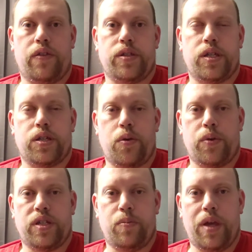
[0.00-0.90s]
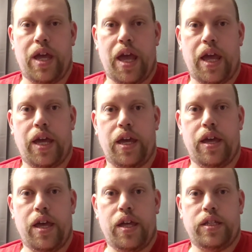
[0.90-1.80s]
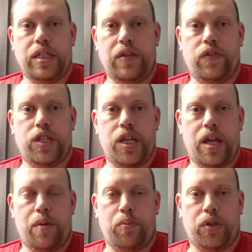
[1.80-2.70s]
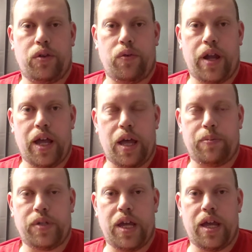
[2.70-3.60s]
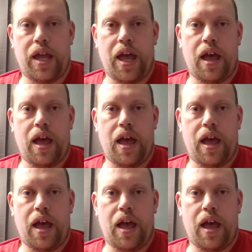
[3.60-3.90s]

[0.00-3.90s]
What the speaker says: This is going to be a DVD and Blu-ray update.